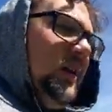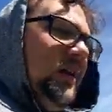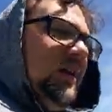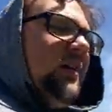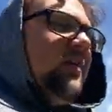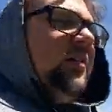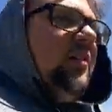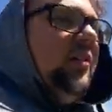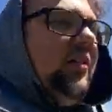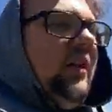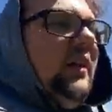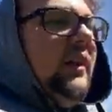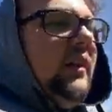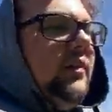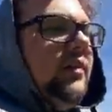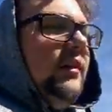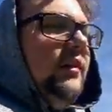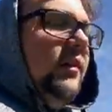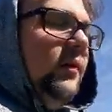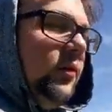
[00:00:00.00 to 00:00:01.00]
So yeah,
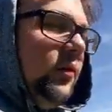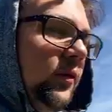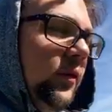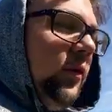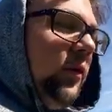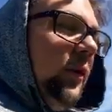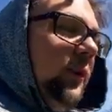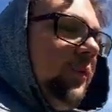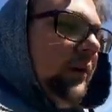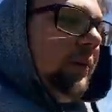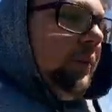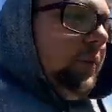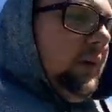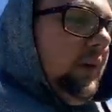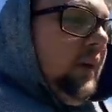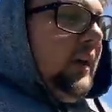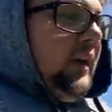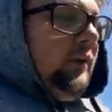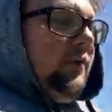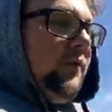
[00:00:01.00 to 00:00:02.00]
that's at least what's on their website. But
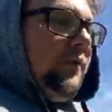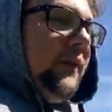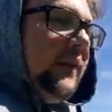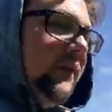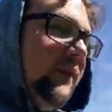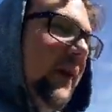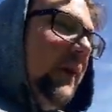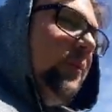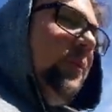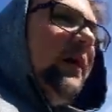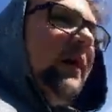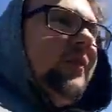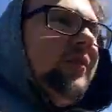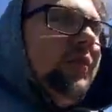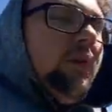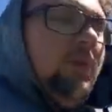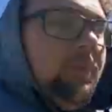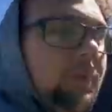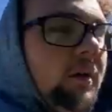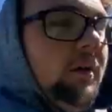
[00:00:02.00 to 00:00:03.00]
yeah, even fifty-five bucks
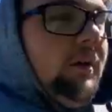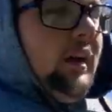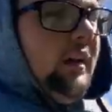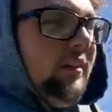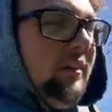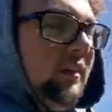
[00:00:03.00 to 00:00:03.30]
for a male cat,